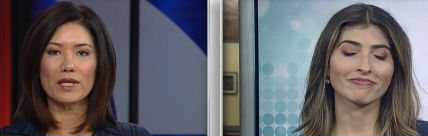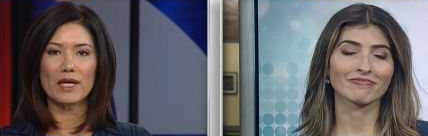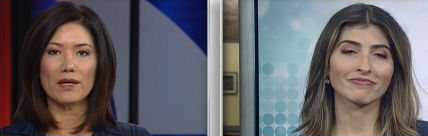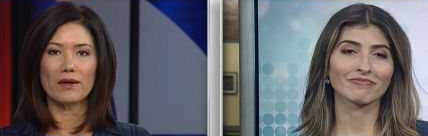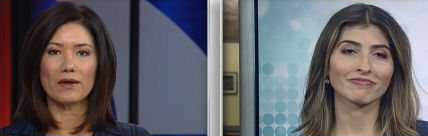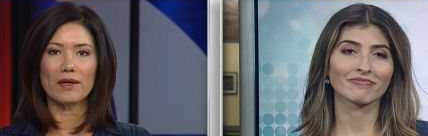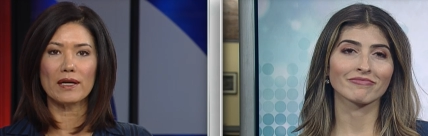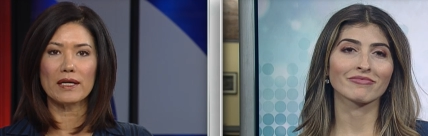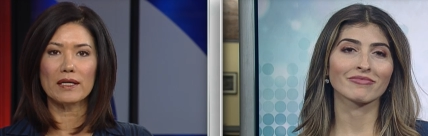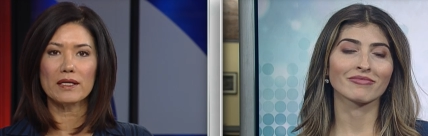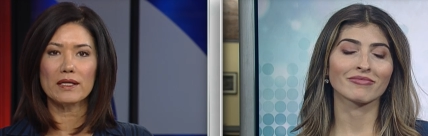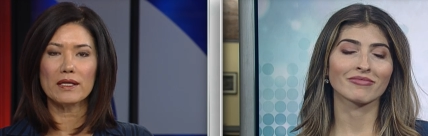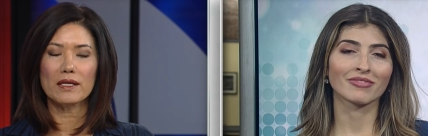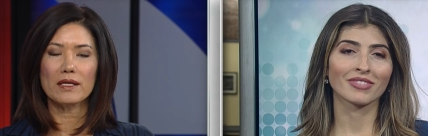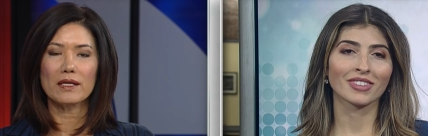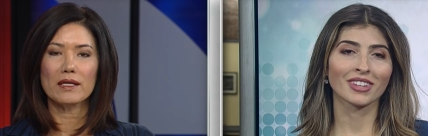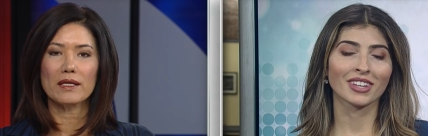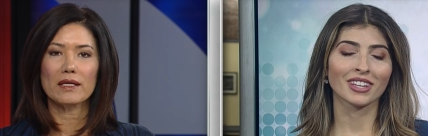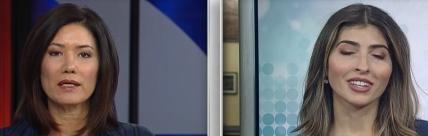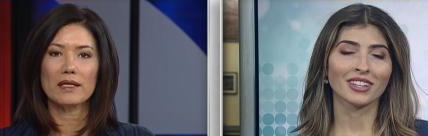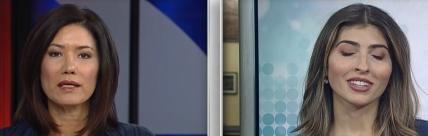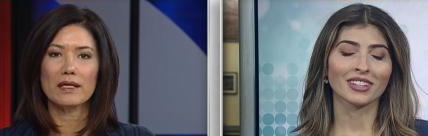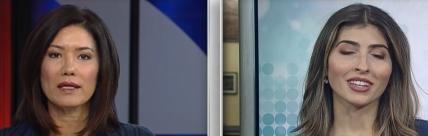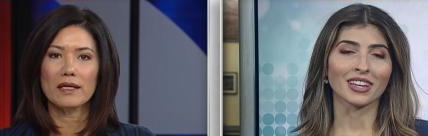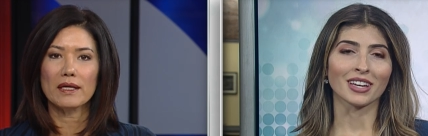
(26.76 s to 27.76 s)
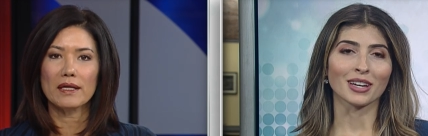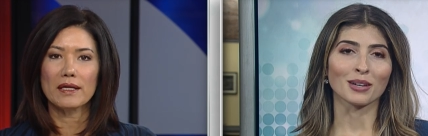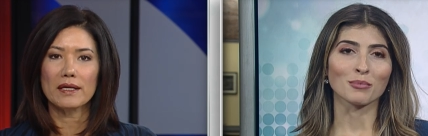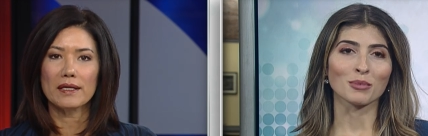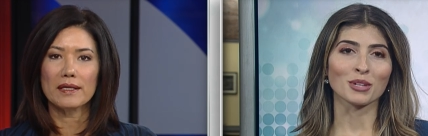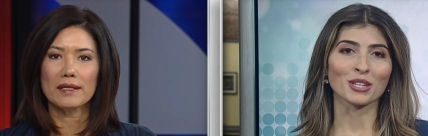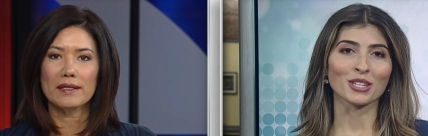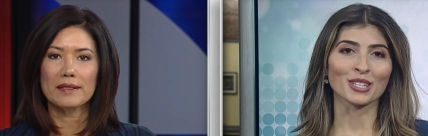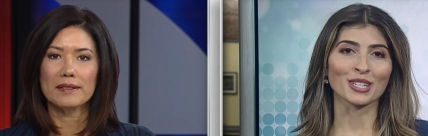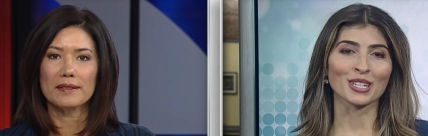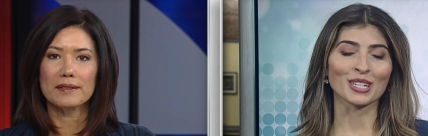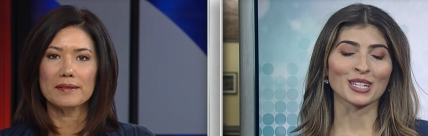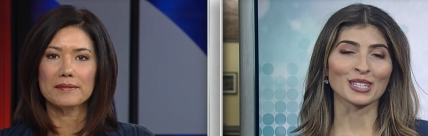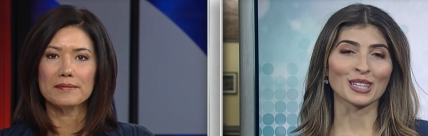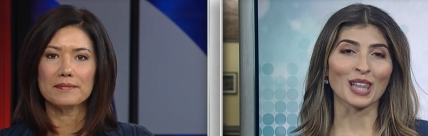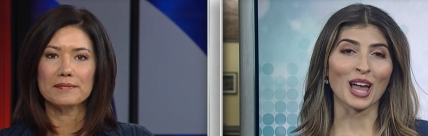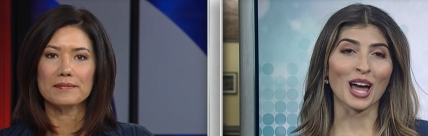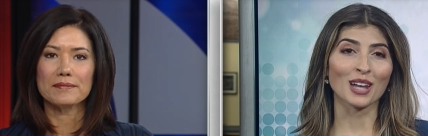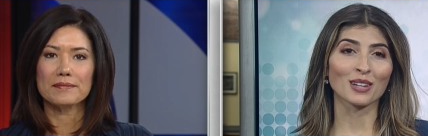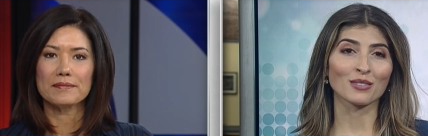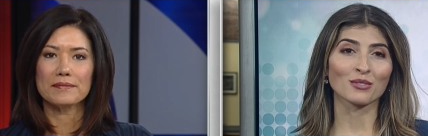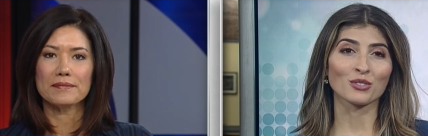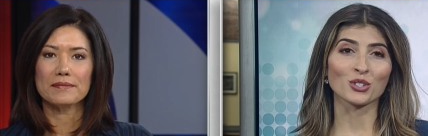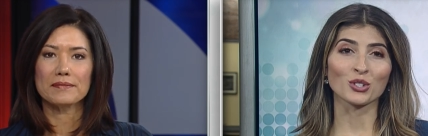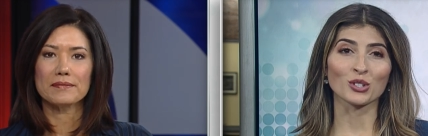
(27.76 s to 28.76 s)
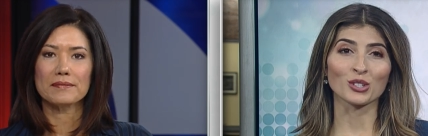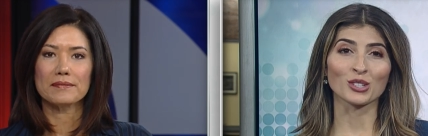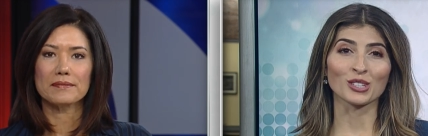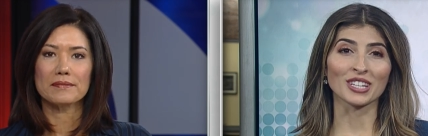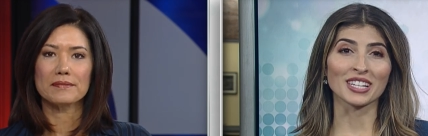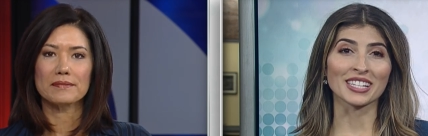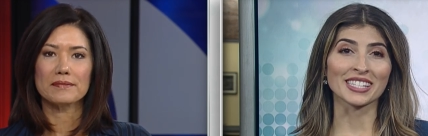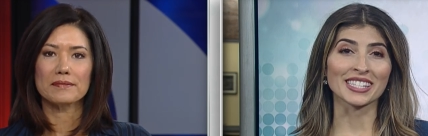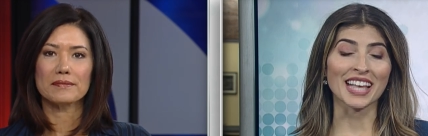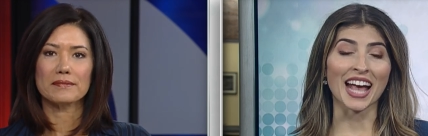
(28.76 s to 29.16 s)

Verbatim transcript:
Speaker 1: Erin? Yeah, Amelia, a lot of journalists